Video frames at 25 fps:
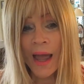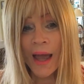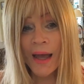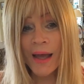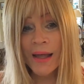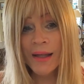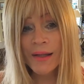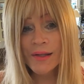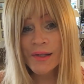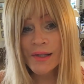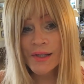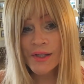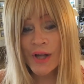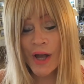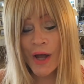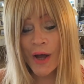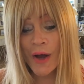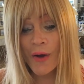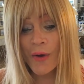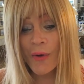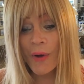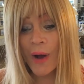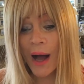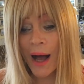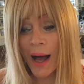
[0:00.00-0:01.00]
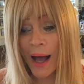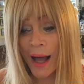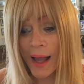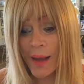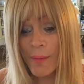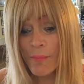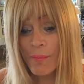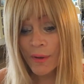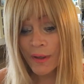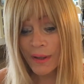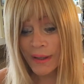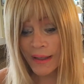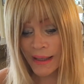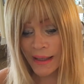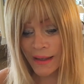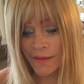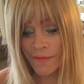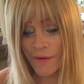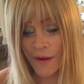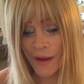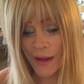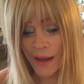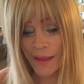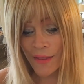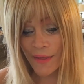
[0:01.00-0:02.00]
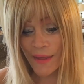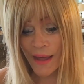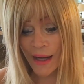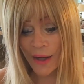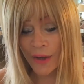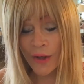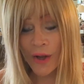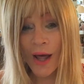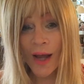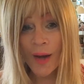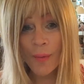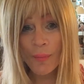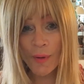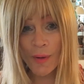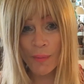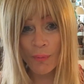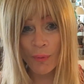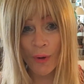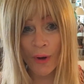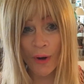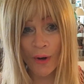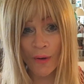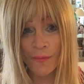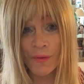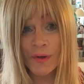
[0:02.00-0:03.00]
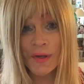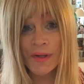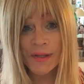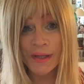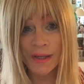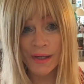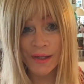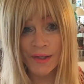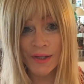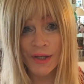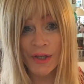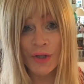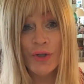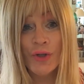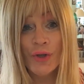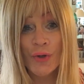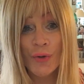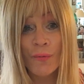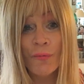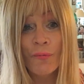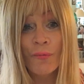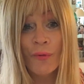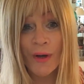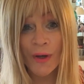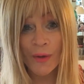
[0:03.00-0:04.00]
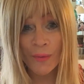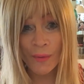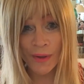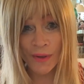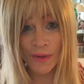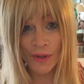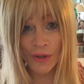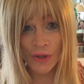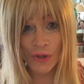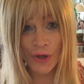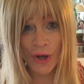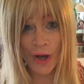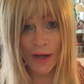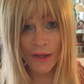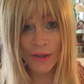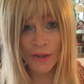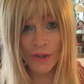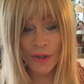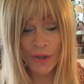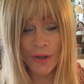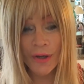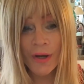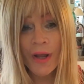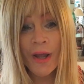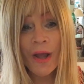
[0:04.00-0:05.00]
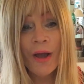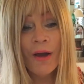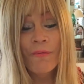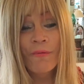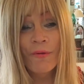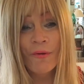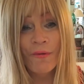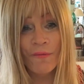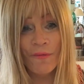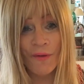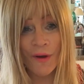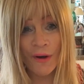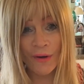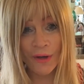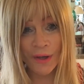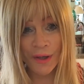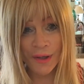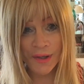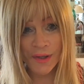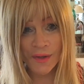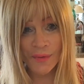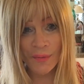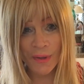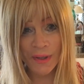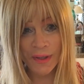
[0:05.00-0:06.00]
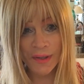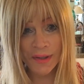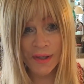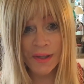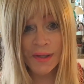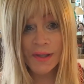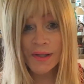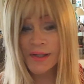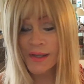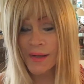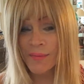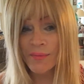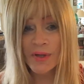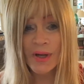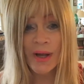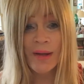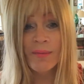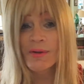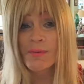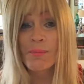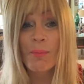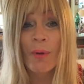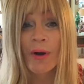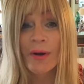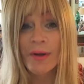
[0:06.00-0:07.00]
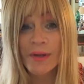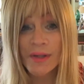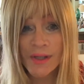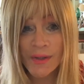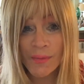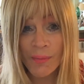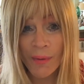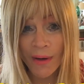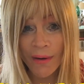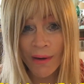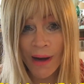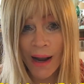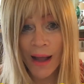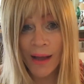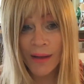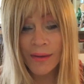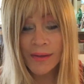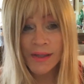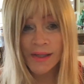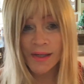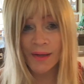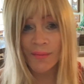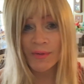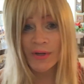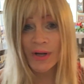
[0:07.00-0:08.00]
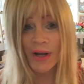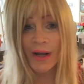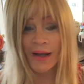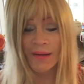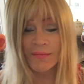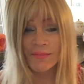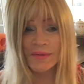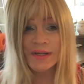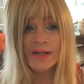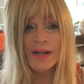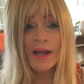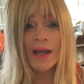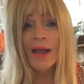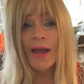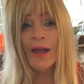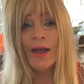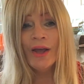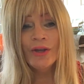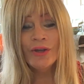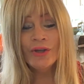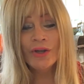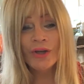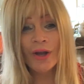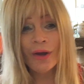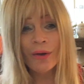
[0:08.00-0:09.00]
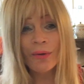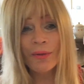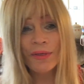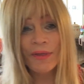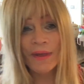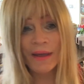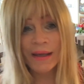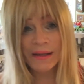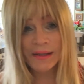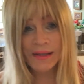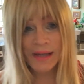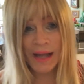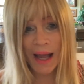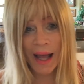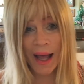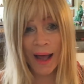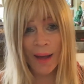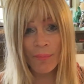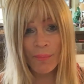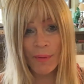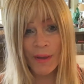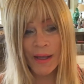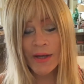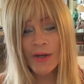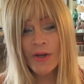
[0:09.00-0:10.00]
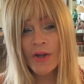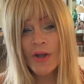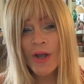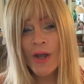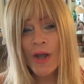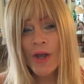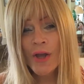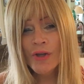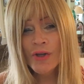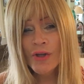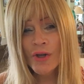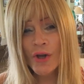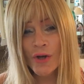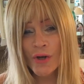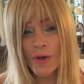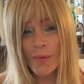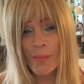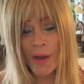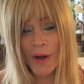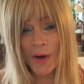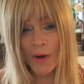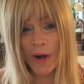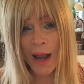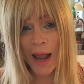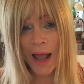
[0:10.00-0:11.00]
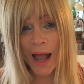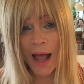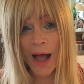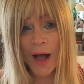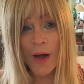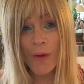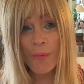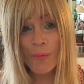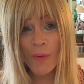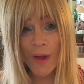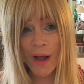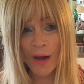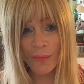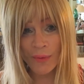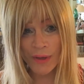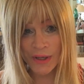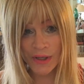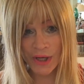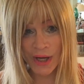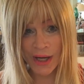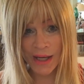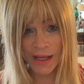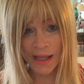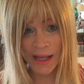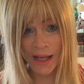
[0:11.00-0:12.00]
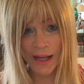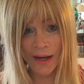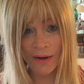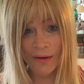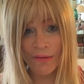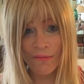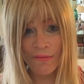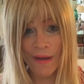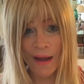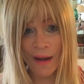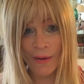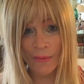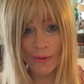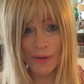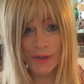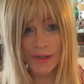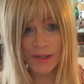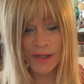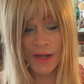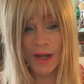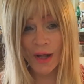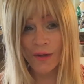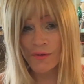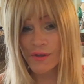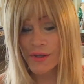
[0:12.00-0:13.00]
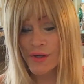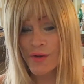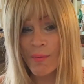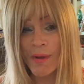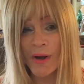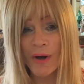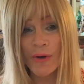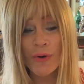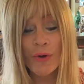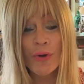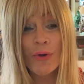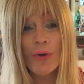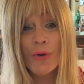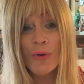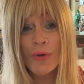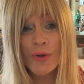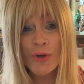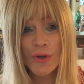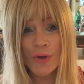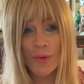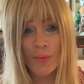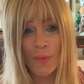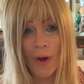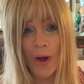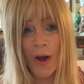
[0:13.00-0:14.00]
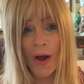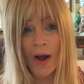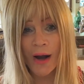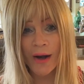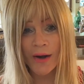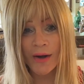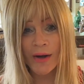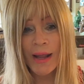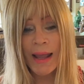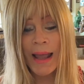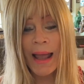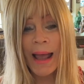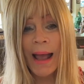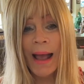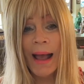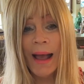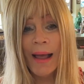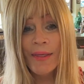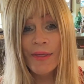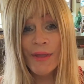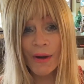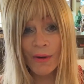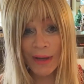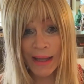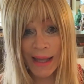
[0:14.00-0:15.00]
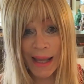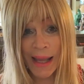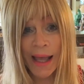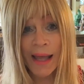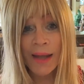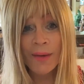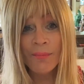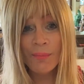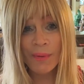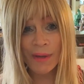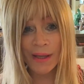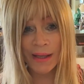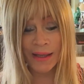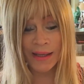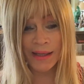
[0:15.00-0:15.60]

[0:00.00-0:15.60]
And so I believe that a lot of people over 60 do frequent the doctor for various reasons. Sometimes parts wear out. Sometimes, you know, things happen. You know, no matter how well we take care of ourselves, no matter who you are, there can be